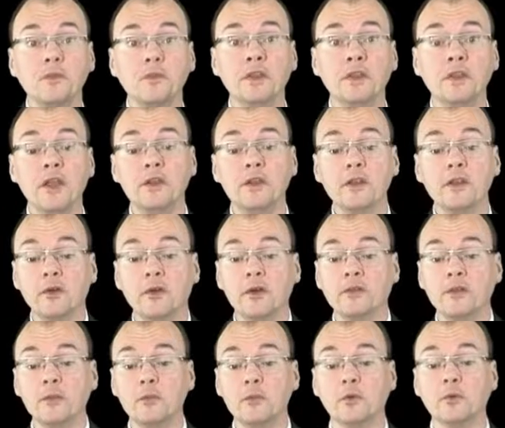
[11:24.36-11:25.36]
And the idea is very
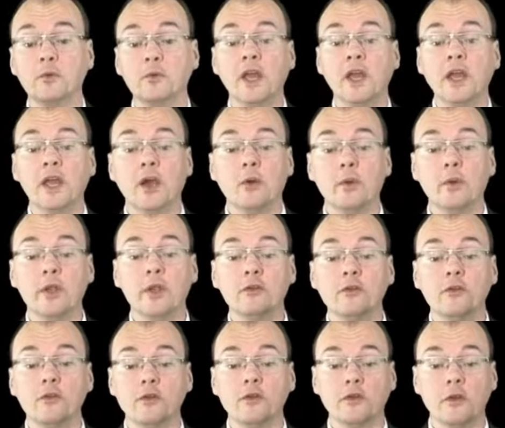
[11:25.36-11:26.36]
simple. We
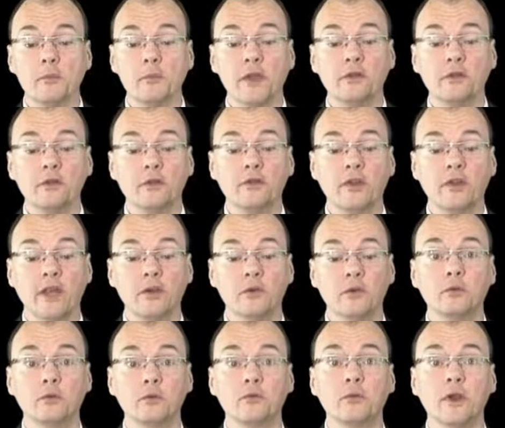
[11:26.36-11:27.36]
introduce a mental state
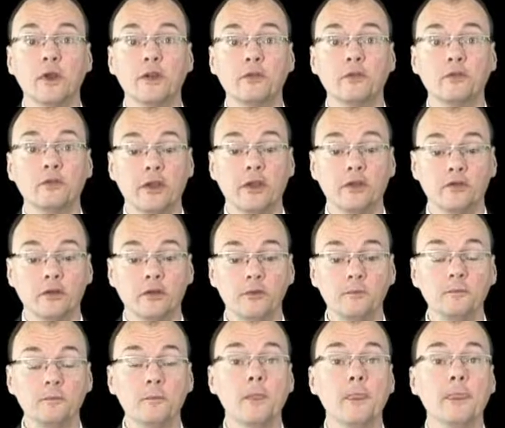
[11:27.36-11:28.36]
called registration,
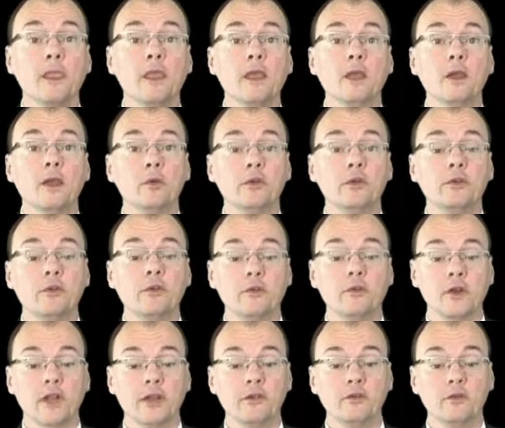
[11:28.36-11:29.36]
which is a
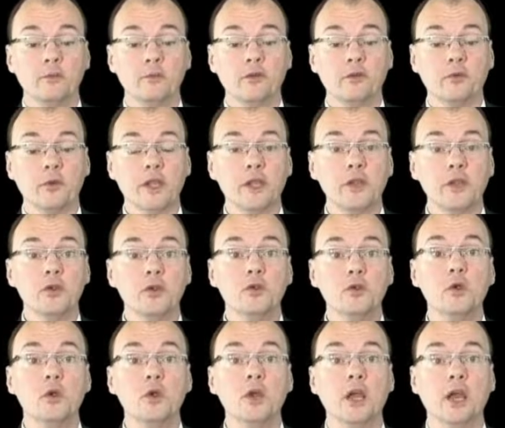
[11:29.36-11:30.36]
relation between
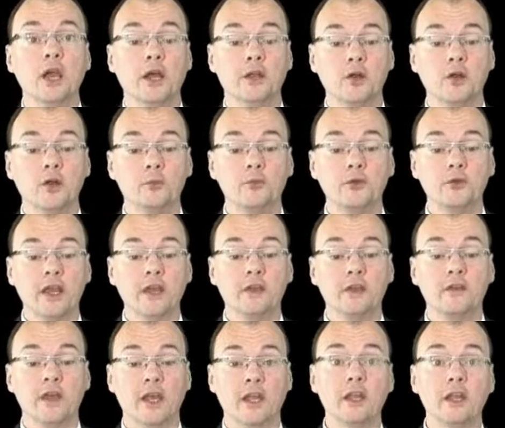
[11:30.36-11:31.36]
you, an
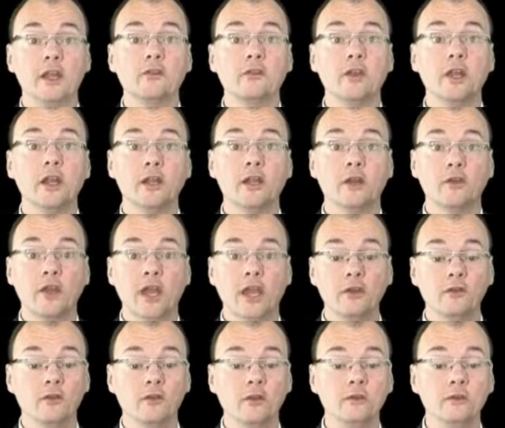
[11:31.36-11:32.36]
object, and initially a
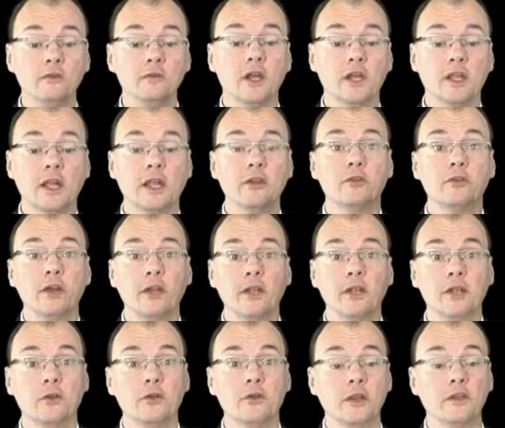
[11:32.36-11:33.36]
location, and later it can
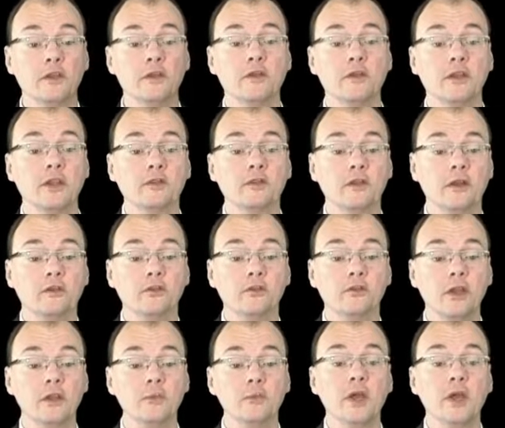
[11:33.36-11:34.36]
include other things like
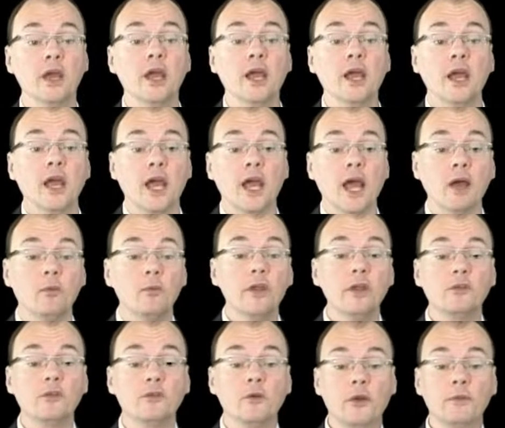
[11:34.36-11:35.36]
shape. And we
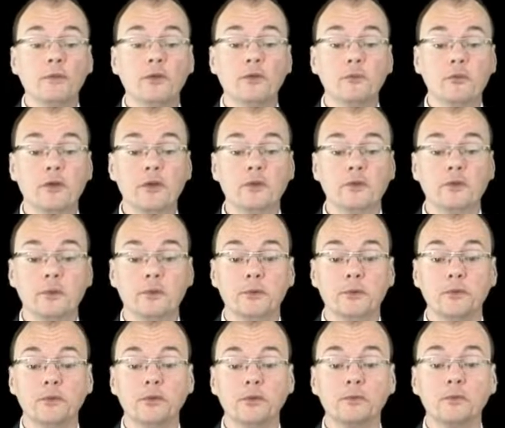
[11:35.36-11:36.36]
describe some
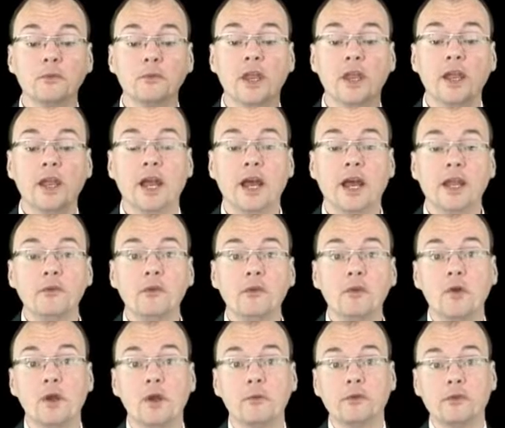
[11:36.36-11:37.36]
principles, and if you
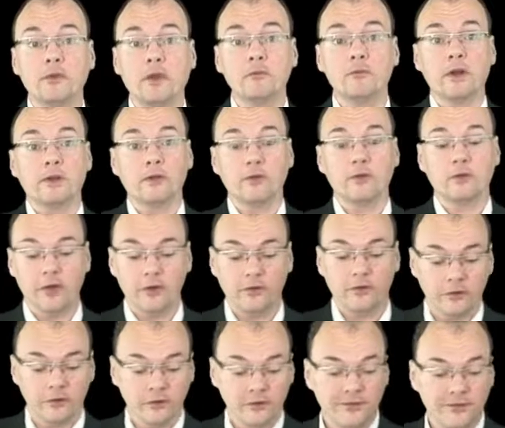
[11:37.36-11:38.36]
represent
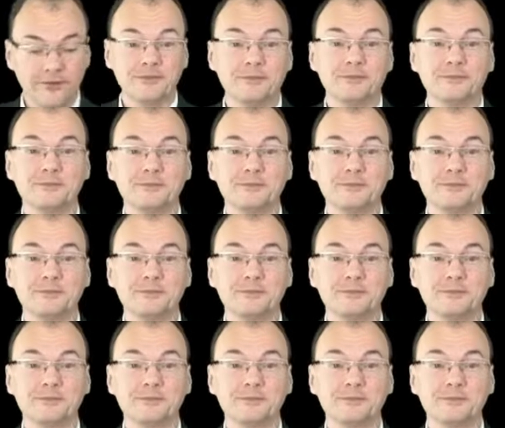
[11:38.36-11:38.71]
registrations